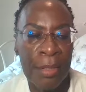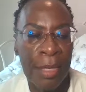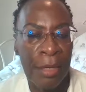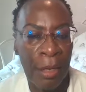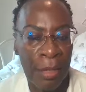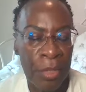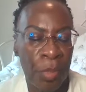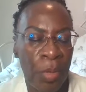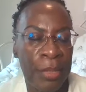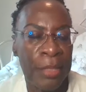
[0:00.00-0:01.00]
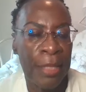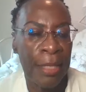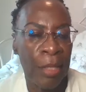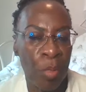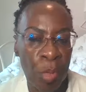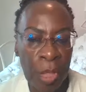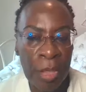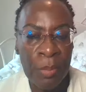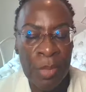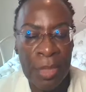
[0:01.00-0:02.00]
the larger ones, like the
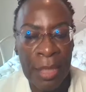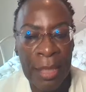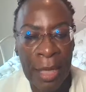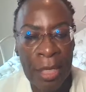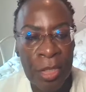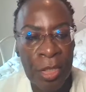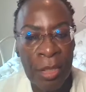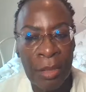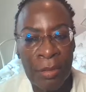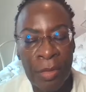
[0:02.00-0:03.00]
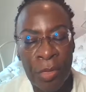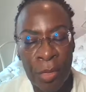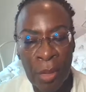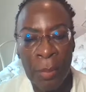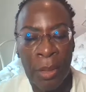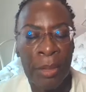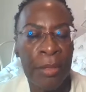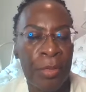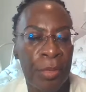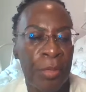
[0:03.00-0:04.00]
worms, can enter your
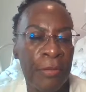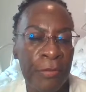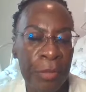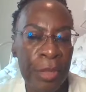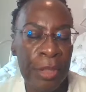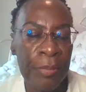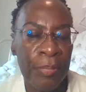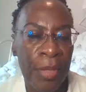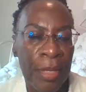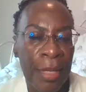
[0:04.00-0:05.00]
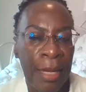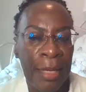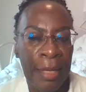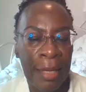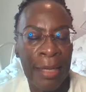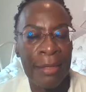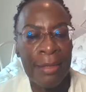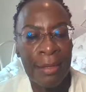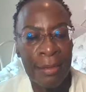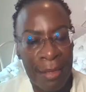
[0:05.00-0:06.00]
body through the foot. And
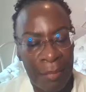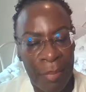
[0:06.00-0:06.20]
again, they